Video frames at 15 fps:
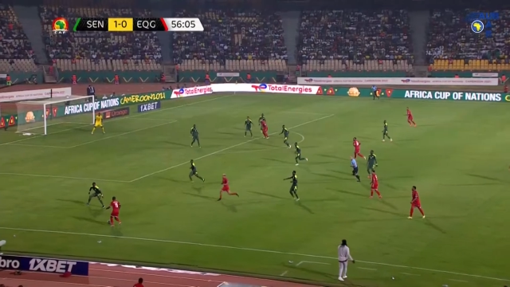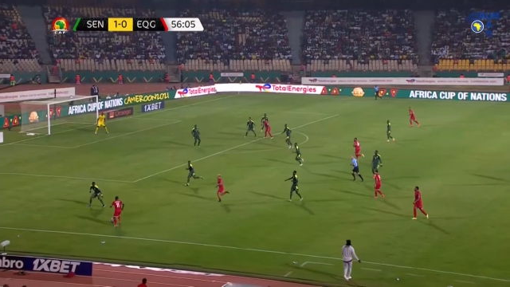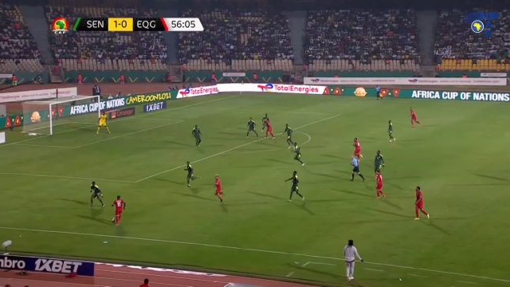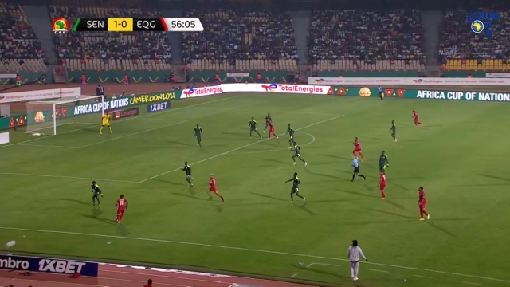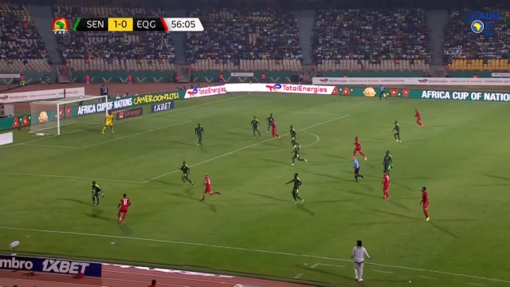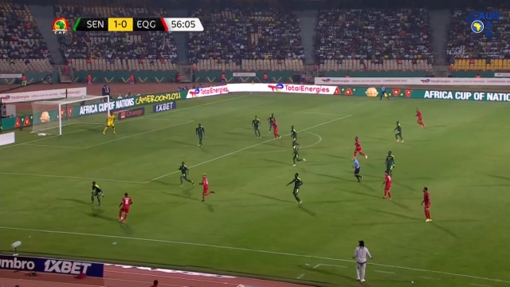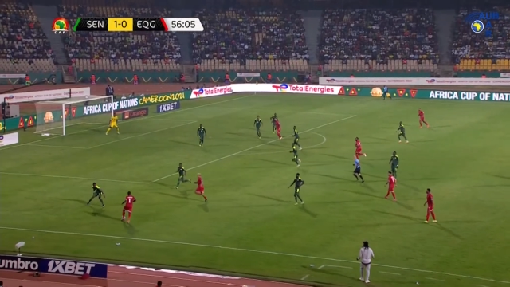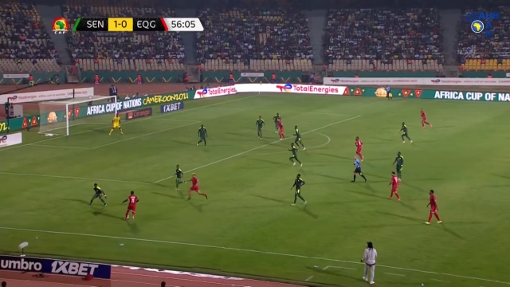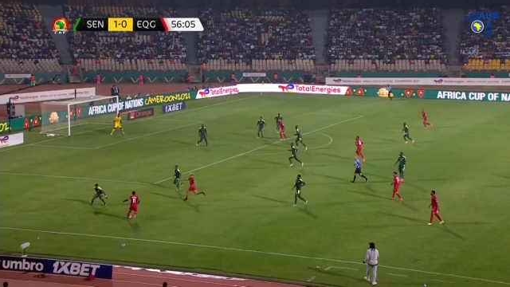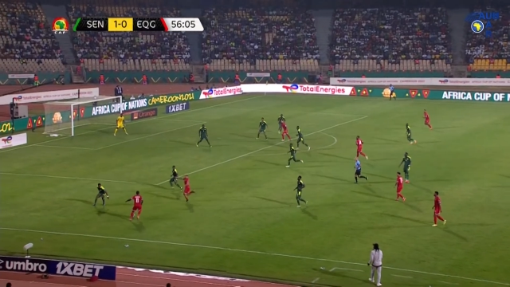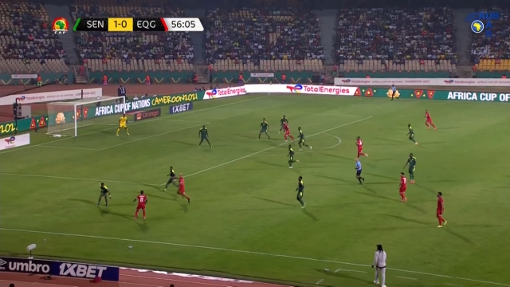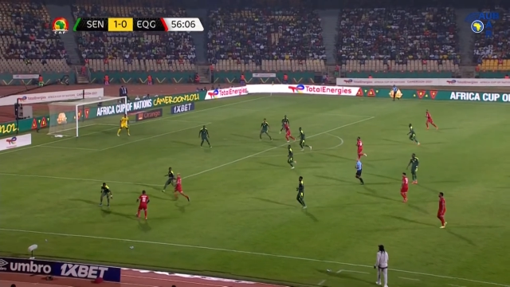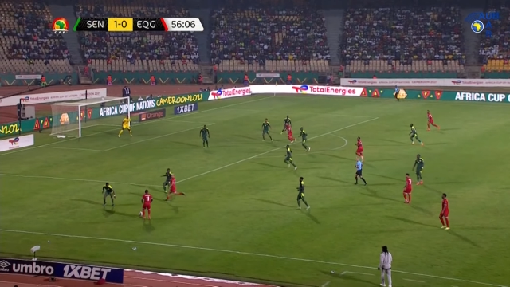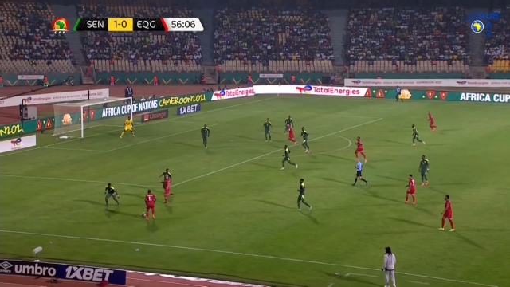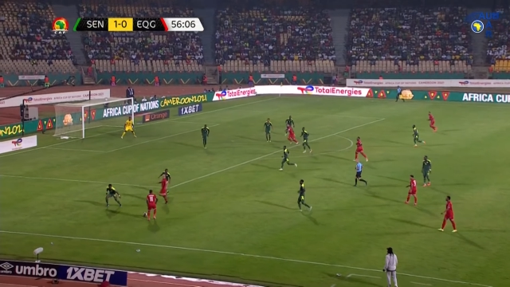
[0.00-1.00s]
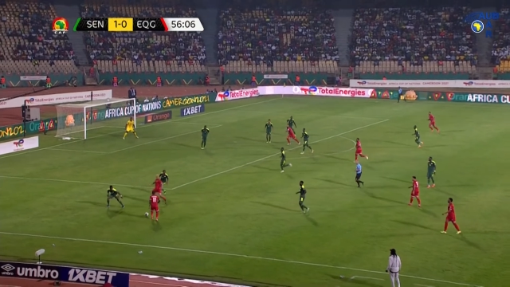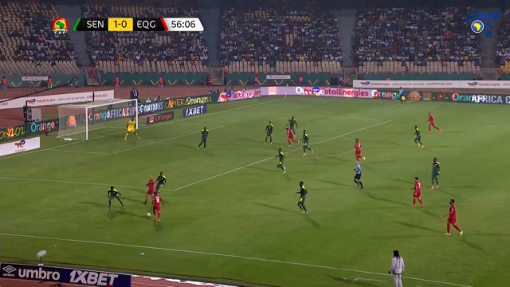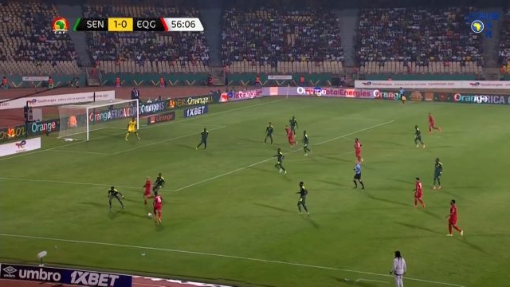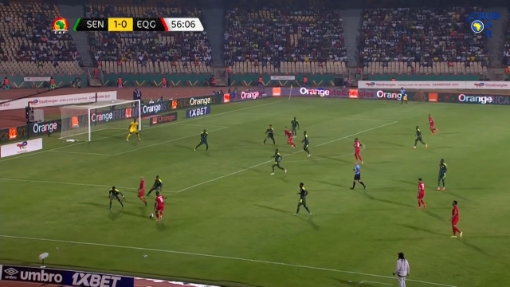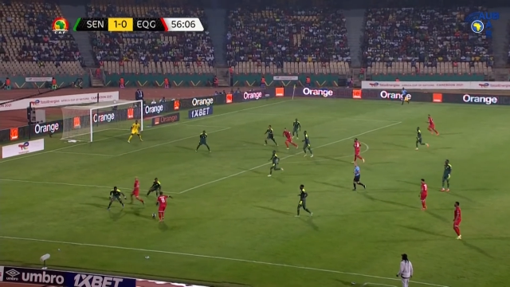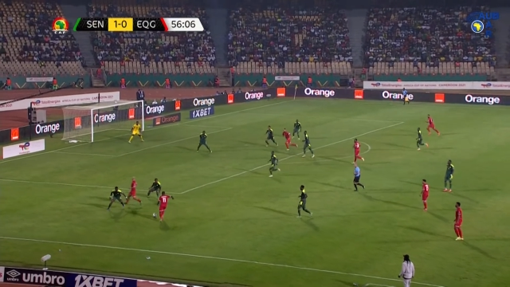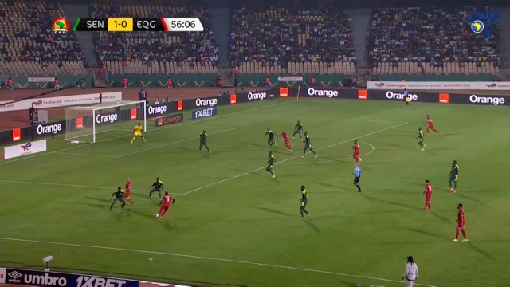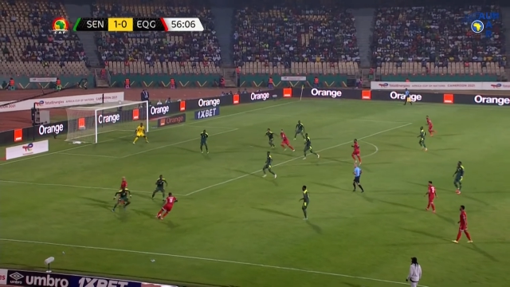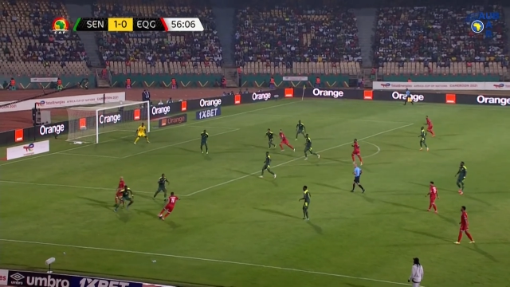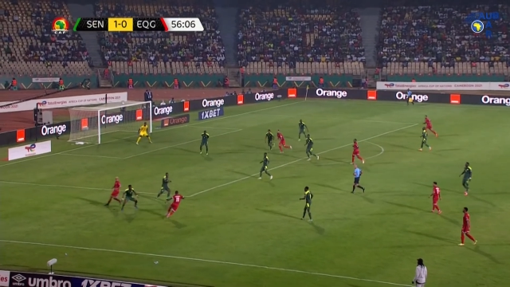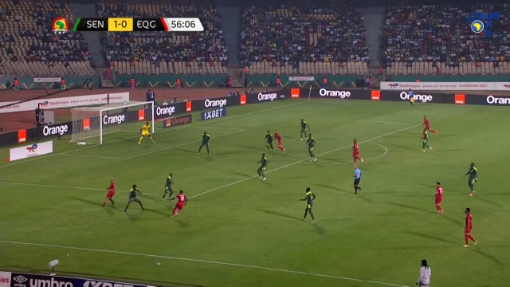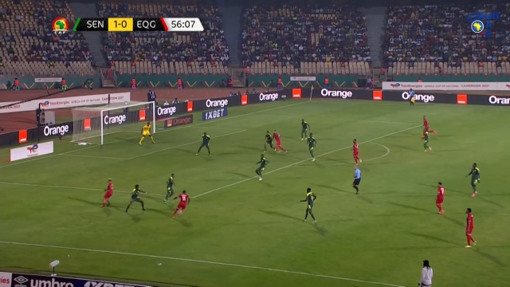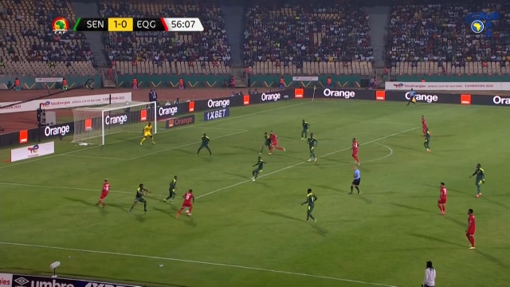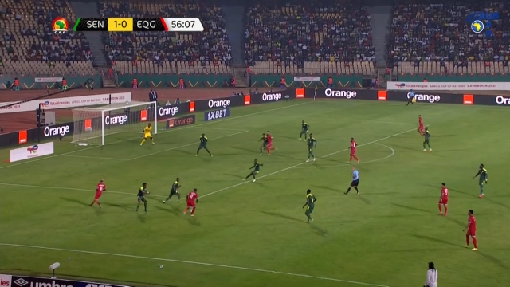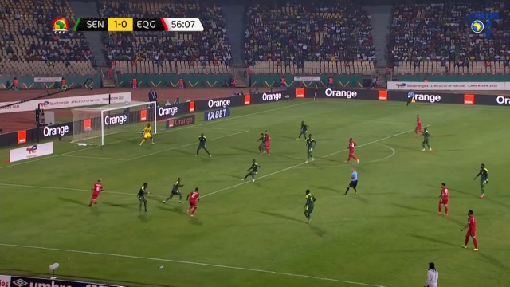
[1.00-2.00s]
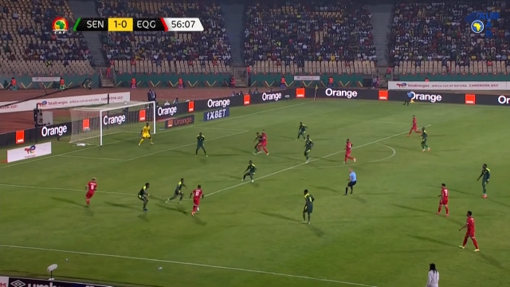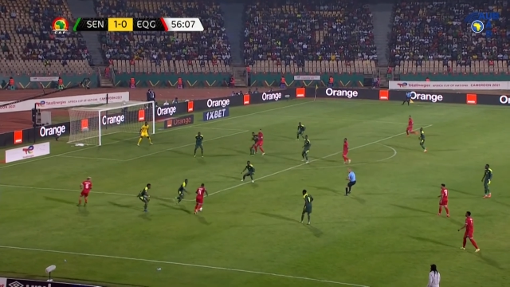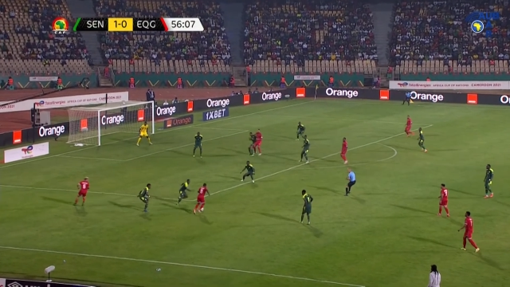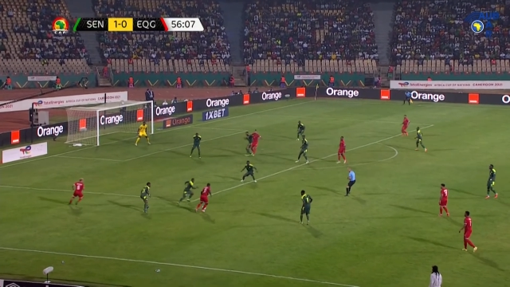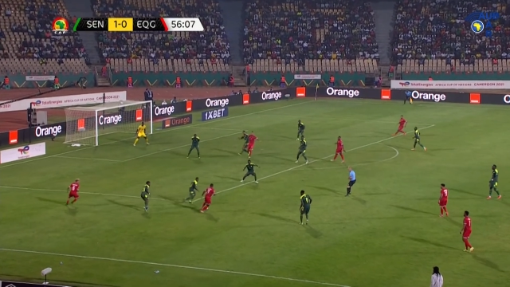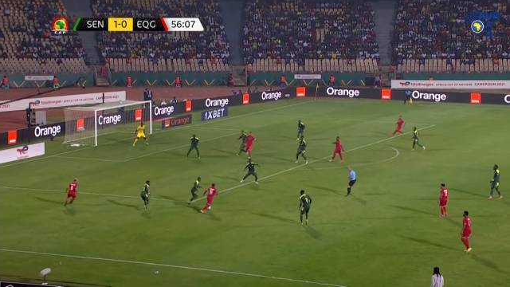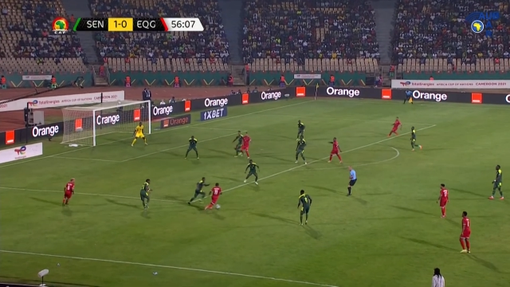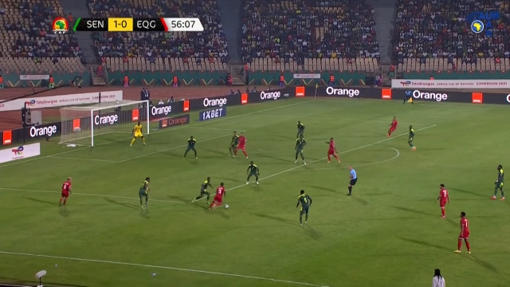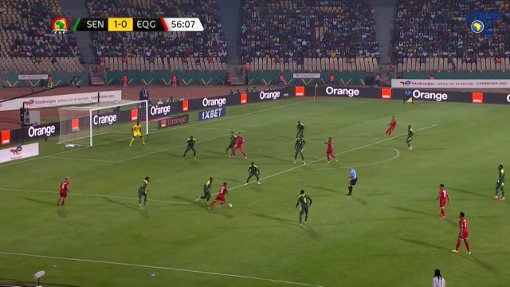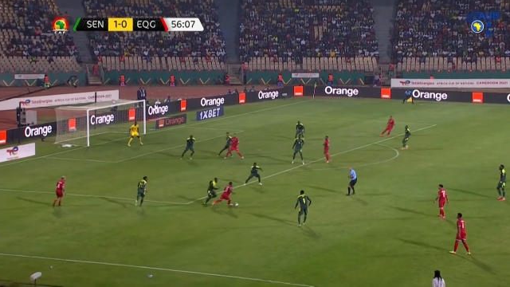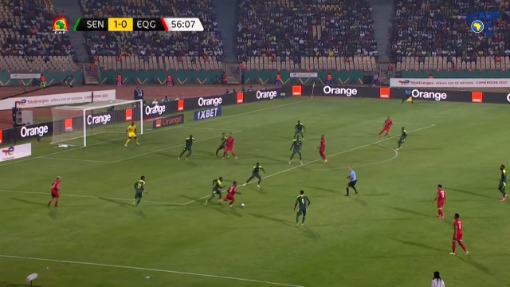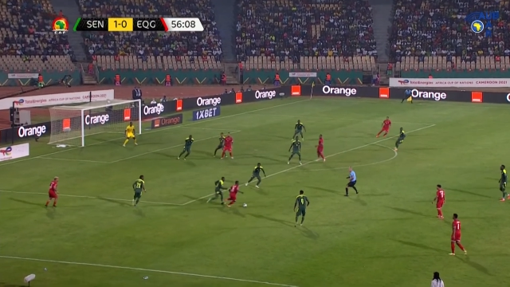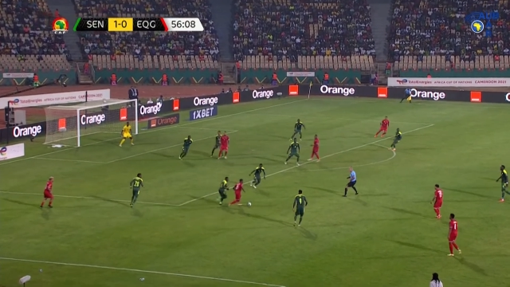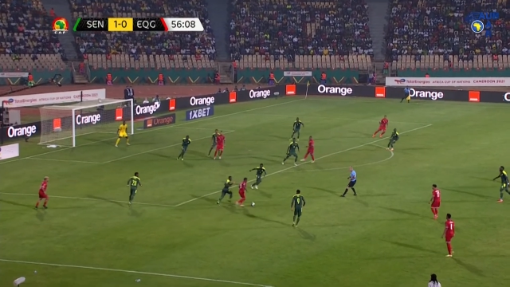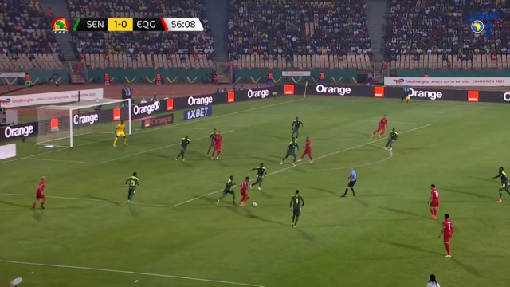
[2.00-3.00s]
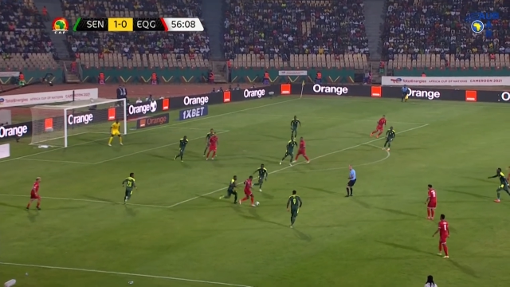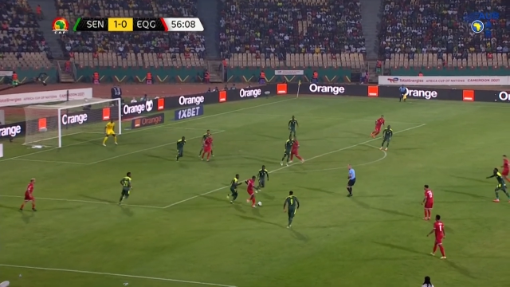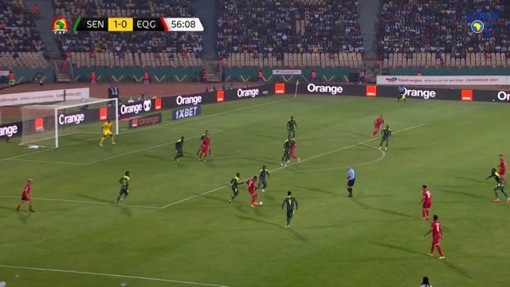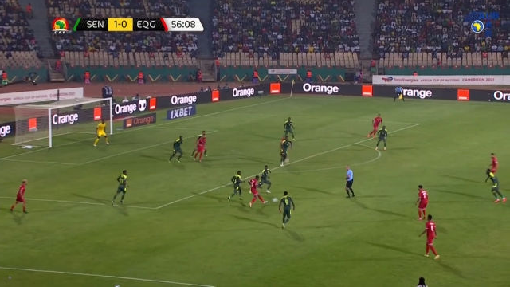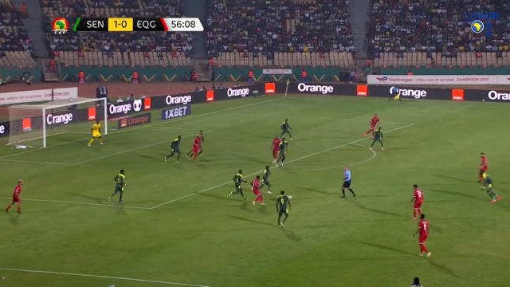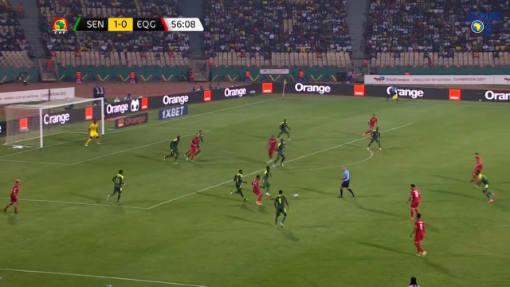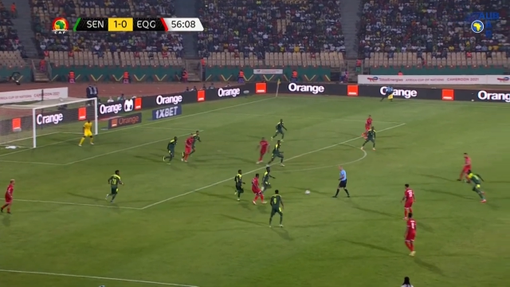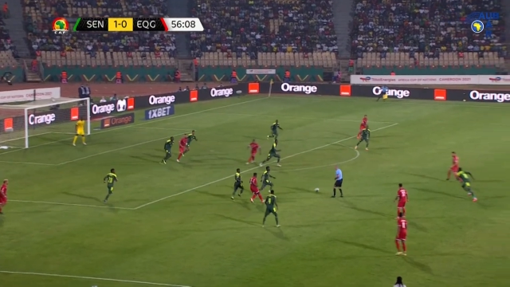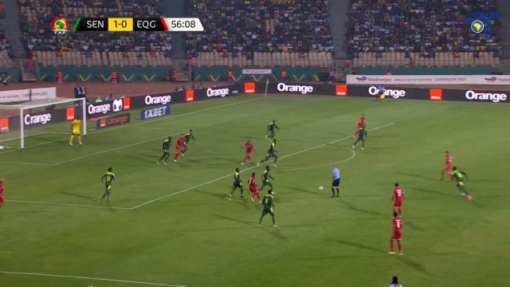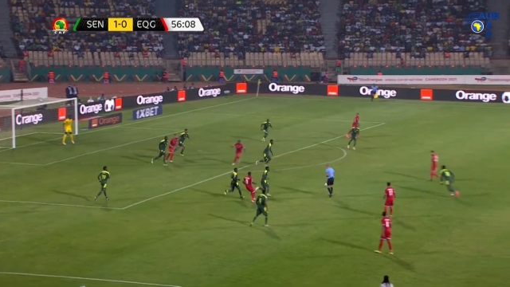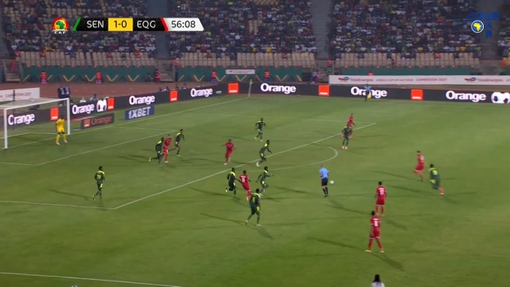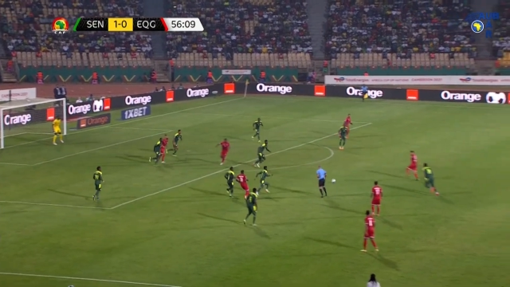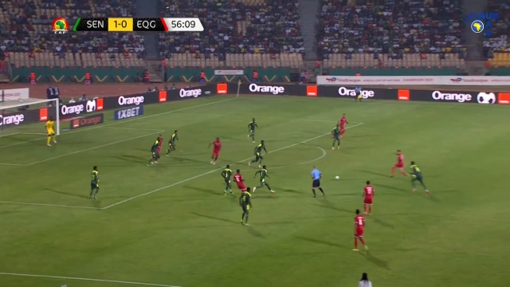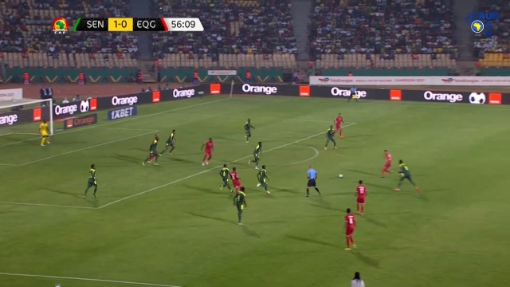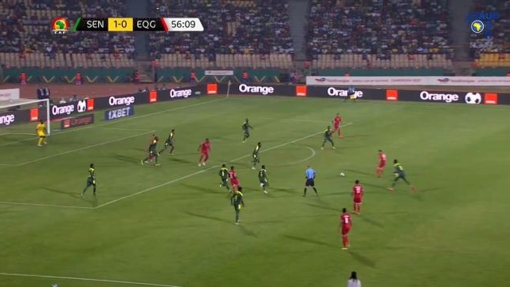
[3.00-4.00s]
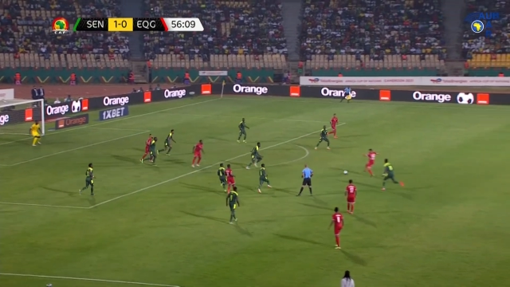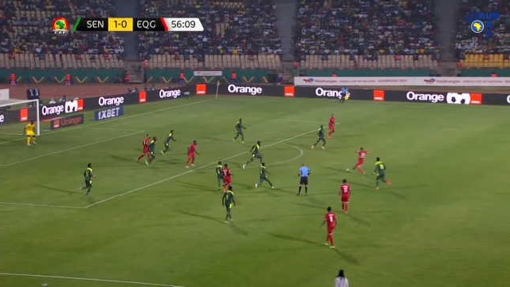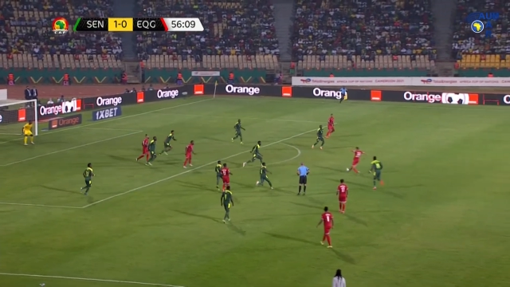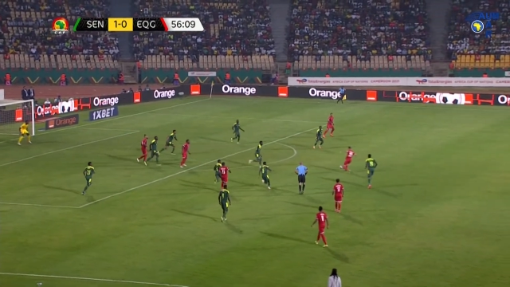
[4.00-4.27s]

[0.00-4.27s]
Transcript: (no speaker visible)